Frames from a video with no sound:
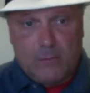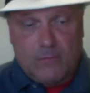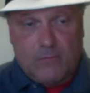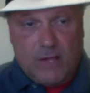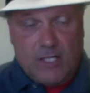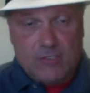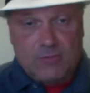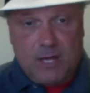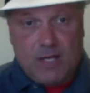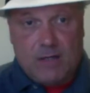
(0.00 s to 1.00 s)

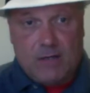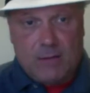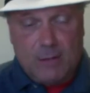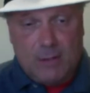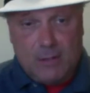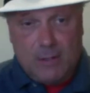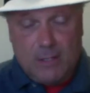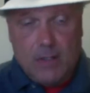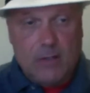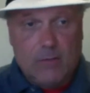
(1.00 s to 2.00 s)
flashback
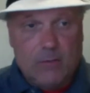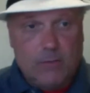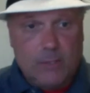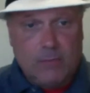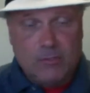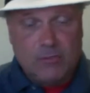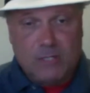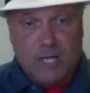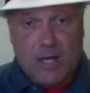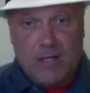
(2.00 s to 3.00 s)
here, when people
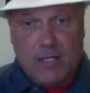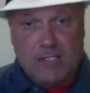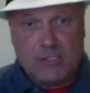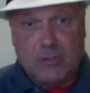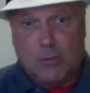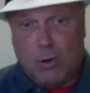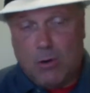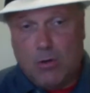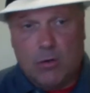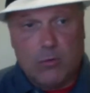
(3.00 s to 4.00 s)
speak out against the
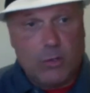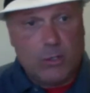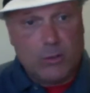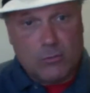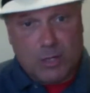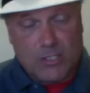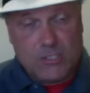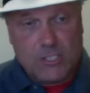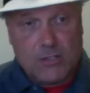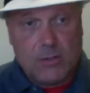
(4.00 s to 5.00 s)
woke or critical
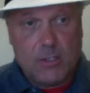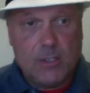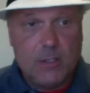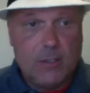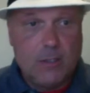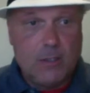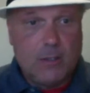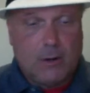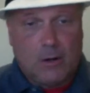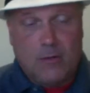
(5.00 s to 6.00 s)
race theory,
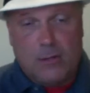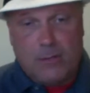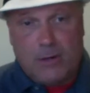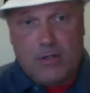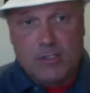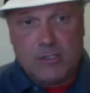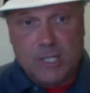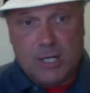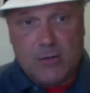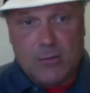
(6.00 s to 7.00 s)
or that America is
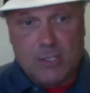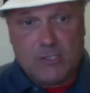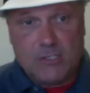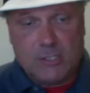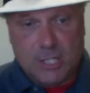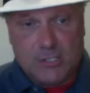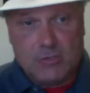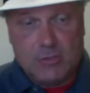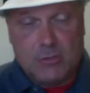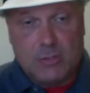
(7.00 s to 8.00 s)
not a racist
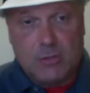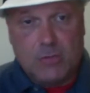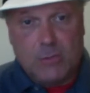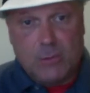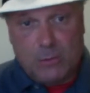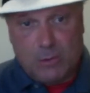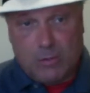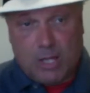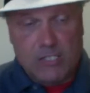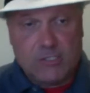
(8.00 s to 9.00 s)
country, when
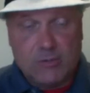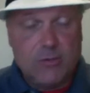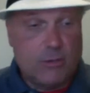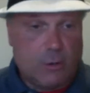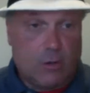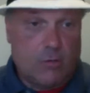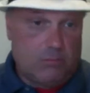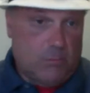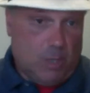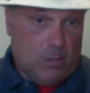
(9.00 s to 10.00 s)
blacks do it, they're
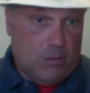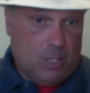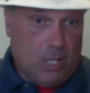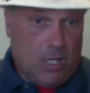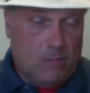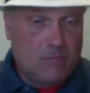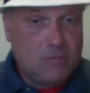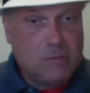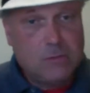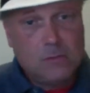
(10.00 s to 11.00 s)
called Uncle
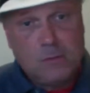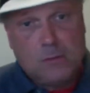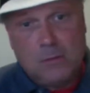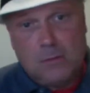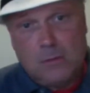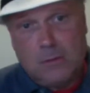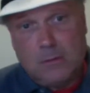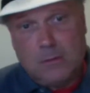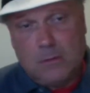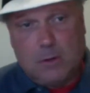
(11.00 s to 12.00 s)
Toms,
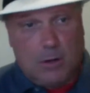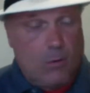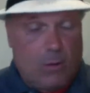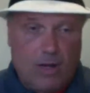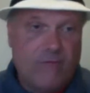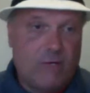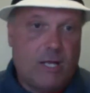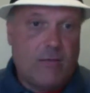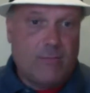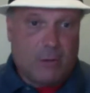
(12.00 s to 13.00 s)
or whatever
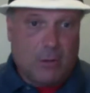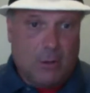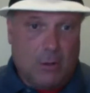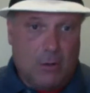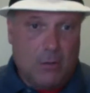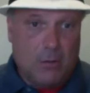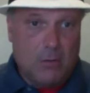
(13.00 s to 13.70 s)
name they're called,